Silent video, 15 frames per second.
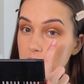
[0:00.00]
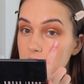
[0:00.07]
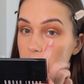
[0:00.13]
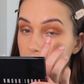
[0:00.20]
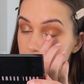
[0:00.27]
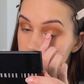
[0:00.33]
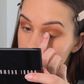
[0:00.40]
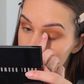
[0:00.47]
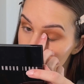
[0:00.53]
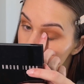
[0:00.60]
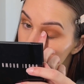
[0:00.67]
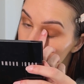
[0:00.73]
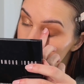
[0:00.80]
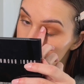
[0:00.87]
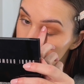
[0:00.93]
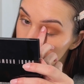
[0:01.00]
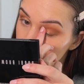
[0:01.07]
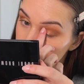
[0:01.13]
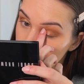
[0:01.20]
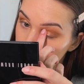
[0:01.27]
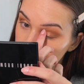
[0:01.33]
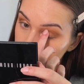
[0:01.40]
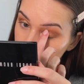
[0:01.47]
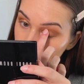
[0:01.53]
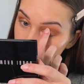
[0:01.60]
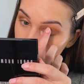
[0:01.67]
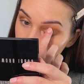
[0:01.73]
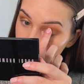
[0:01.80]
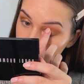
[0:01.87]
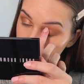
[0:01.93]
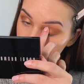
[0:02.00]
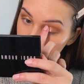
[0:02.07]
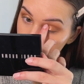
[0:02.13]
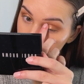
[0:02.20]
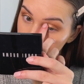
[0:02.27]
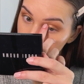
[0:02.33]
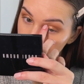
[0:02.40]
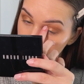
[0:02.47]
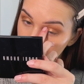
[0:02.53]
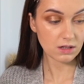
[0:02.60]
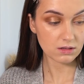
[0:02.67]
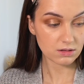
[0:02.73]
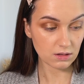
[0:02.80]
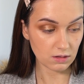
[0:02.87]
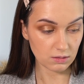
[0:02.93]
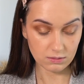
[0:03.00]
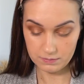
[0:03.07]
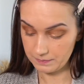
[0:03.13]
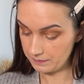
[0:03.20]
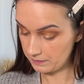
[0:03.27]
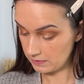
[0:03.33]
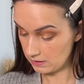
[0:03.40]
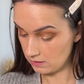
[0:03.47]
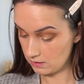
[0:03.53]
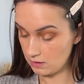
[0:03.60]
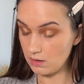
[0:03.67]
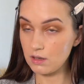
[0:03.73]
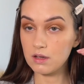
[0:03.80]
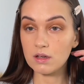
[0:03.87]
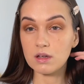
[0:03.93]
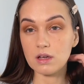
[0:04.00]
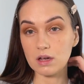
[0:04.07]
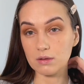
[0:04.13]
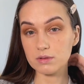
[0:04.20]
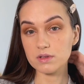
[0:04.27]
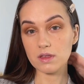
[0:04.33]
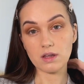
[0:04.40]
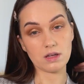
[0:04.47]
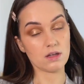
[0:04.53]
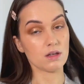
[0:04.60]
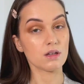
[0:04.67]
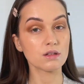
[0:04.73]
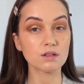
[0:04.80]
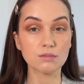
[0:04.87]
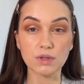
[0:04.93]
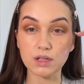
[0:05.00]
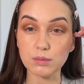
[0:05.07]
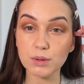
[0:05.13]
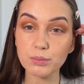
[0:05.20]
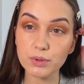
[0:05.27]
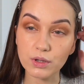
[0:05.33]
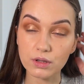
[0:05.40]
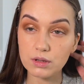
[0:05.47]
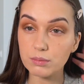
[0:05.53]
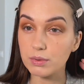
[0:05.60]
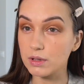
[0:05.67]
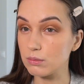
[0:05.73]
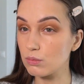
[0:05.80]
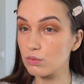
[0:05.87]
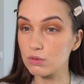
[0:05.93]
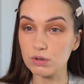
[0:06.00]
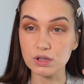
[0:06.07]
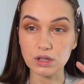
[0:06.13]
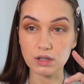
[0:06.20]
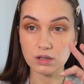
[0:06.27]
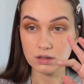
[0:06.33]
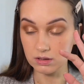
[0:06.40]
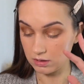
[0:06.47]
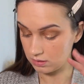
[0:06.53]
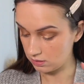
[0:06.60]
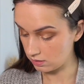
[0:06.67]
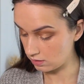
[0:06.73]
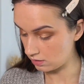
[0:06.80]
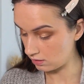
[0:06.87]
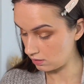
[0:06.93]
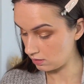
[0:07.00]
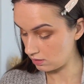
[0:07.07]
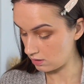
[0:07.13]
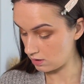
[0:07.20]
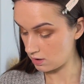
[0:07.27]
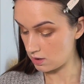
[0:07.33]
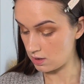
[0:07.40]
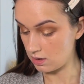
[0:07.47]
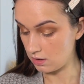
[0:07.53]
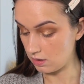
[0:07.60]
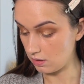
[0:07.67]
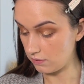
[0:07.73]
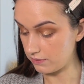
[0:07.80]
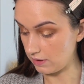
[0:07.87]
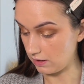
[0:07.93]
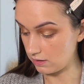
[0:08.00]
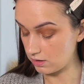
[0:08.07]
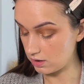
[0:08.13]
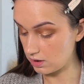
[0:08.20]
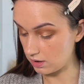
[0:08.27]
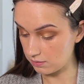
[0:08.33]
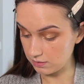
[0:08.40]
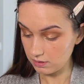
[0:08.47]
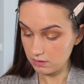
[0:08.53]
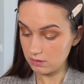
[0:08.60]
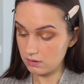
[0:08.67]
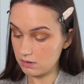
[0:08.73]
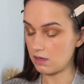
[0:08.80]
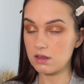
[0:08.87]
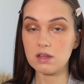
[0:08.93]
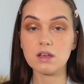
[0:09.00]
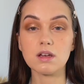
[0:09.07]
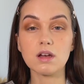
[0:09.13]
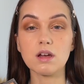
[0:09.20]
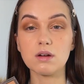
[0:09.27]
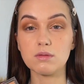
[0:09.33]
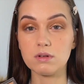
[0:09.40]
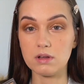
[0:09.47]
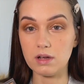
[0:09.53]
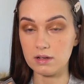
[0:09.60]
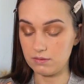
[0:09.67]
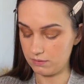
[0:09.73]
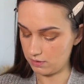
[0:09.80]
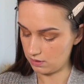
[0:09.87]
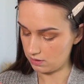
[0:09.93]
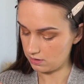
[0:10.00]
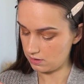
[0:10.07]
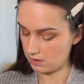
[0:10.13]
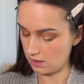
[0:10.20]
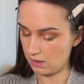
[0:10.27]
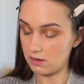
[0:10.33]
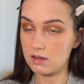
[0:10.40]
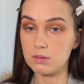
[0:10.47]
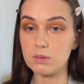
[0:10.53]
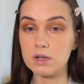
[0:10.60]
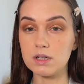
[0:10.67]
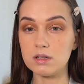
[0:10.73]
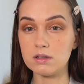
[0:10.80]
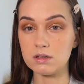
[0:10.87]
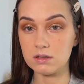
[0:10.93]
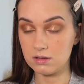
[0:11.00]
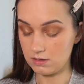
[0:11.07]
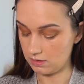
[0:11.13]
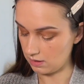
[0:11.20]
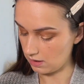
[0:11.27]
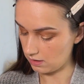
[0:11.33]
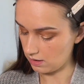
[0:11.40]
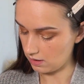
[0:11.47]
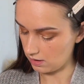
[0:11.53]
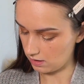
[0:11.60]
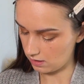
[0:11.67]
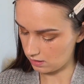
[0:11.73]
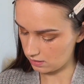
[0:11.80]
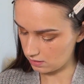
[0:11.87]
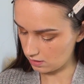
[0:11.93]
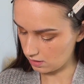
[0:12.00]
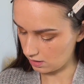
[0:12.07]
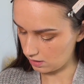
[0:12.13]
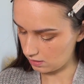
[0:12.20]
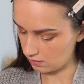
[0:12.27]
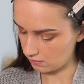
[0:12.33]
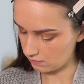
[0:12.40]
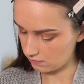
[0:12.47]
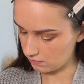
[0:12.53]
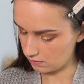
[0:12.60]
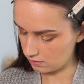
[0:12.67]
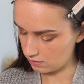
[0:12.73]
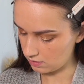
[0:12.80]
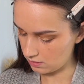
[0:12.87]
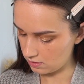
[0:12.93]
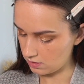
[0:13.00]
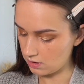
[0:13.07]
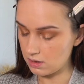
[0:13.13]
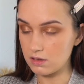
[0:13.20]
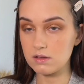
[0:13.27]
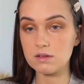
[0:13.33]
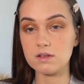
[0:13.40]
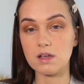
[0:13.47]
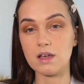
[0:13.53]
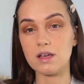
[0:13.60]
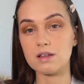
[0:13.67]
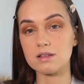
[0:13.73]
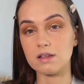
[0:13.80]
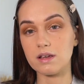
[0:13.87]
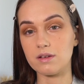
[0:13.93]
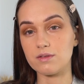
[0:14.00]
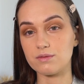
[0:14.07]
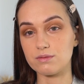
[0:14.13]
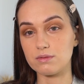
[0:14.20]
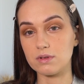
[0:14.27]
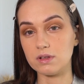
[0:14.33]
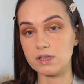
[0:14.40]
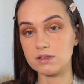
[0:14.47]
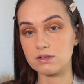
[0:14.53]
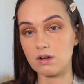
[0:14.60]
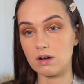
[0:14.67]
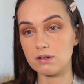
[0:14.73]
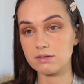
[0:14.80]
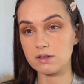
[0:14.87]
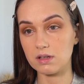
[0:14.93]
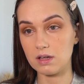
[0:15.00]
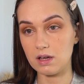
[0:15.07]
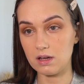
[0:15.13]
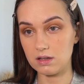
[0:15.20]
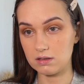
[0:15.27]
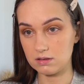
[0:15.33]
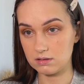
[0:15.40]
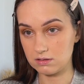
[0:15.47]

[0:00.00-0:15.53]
let's do it on the other one. So I was thinking to maybe put a bit more of that shimmer. I think I will at first take the one that is kind of, say it's like really soft again.